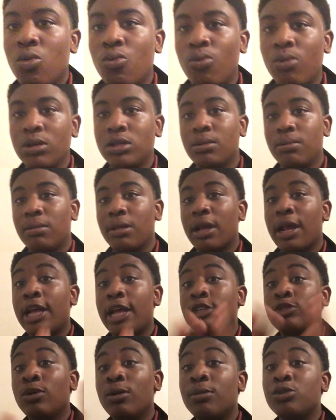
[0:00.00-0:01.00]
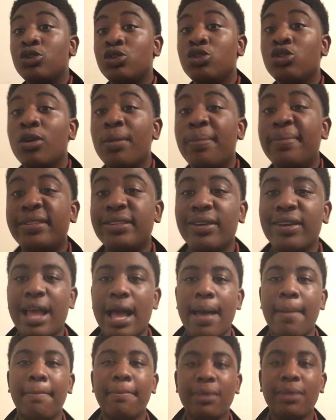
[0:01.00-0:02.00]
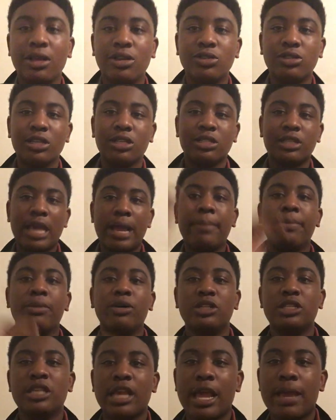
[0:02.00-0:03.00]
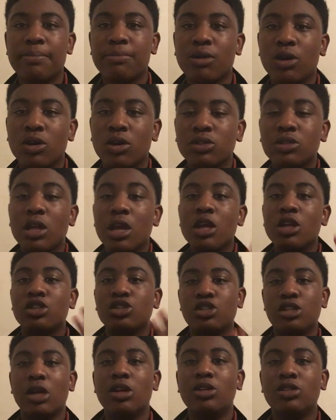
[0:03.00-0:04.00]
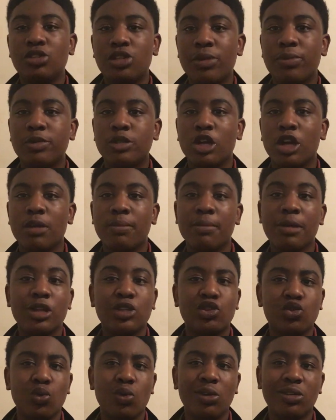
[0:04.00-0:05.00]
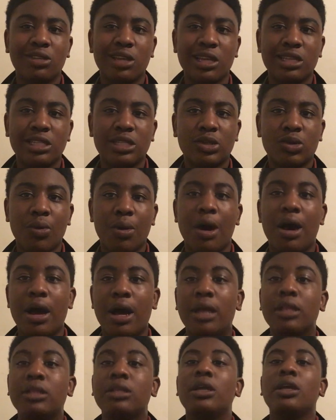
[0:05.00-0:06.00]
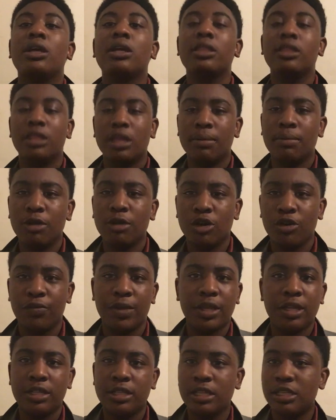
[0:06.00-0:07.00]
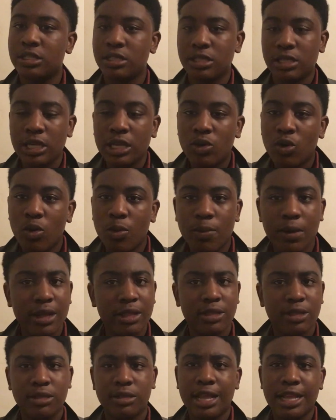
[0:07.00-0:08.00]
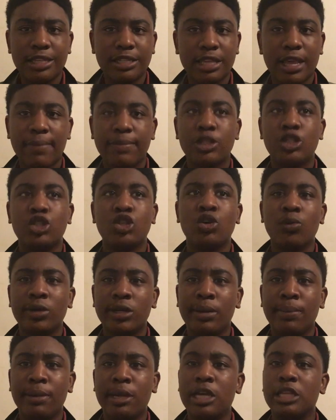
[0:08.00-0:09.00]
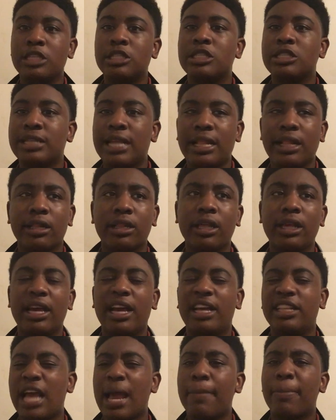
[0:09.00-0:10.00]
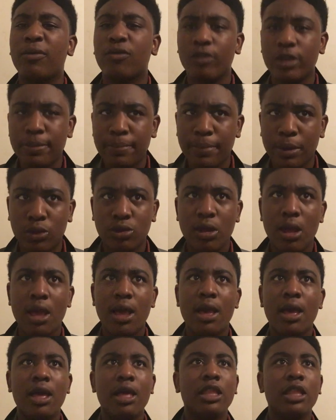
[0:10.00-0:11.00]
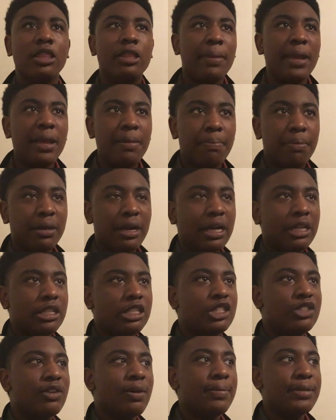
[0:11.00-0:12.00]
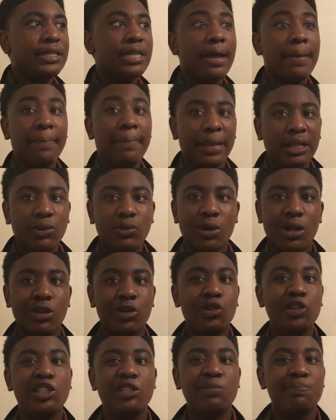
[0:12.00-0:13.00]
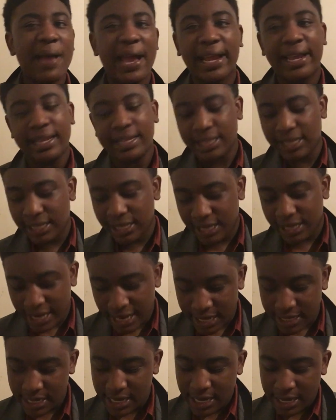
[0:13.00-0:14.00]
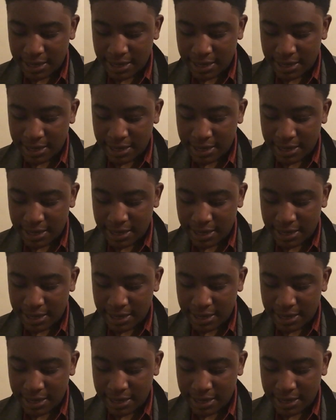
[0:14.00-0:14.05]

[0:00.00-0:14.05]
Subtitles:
What's up, there, guys? Welcome to a new episode of Comicman06 Game Boys and Game Girls. So today we're talking about Suicide Squad, the movie, the sequel, but doesn't have a 2 in it because it's technically a type of reboot. The main plot of this film is that Amanda Waller, who's back at it again,